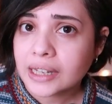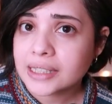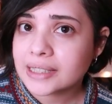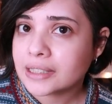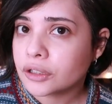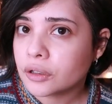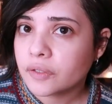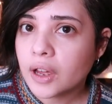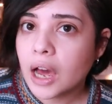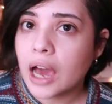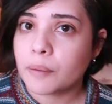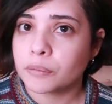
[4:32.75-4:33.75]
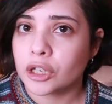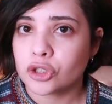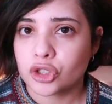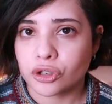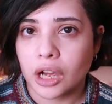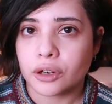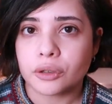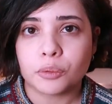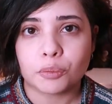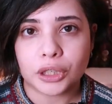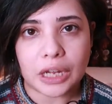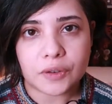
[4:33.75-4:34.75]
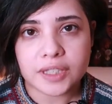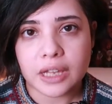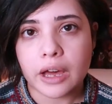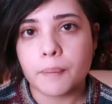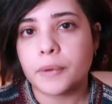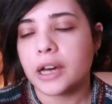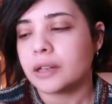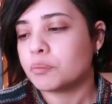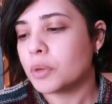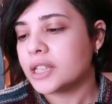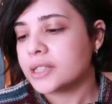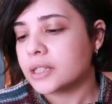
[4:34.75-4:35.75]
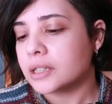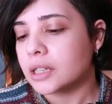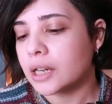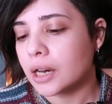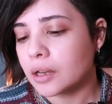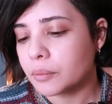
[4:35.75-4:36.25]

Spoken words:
Cynova, I'm not sure how you pronounce that, but basically